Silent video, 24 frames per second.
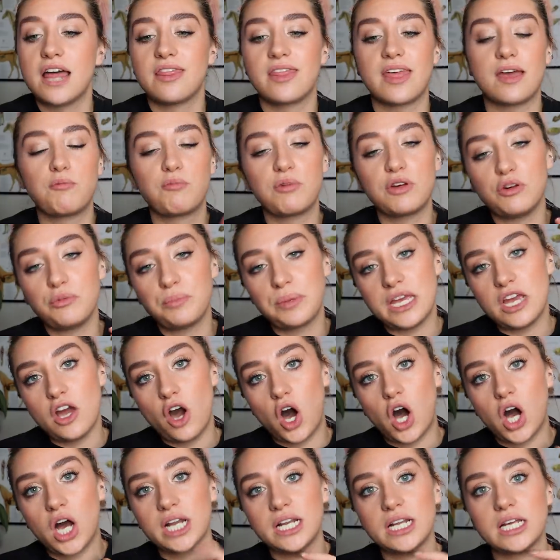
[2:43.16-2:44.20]
that will be
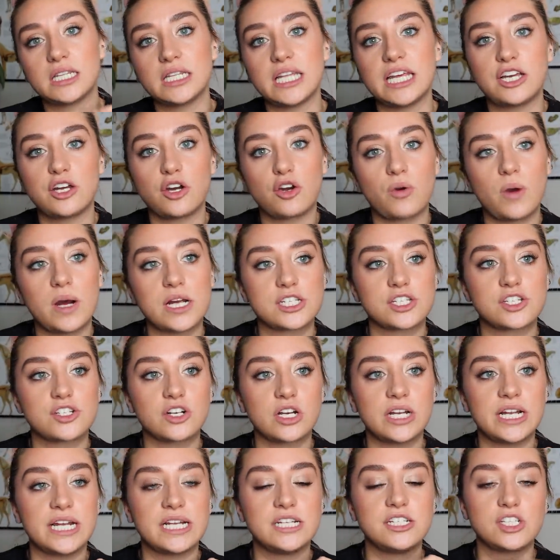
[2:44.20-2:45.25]
on
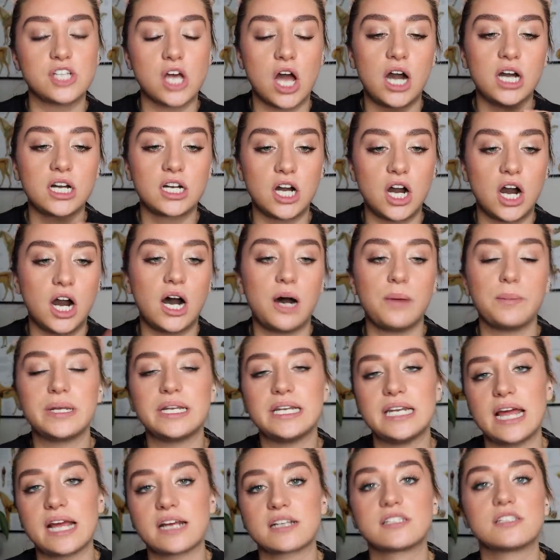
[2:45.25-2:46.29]
linkequestrian.com
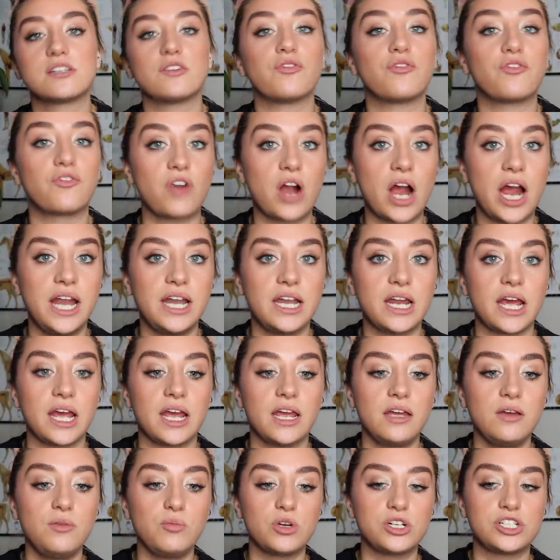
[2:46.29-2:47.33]
next
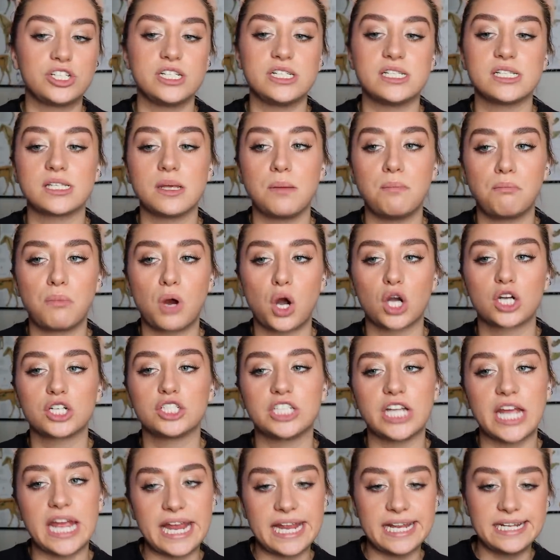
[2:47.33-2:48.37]
Friday, which is
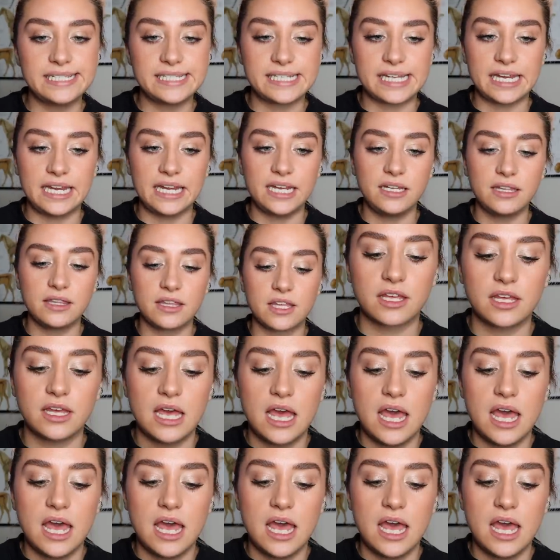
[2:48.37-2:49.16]
March 18th.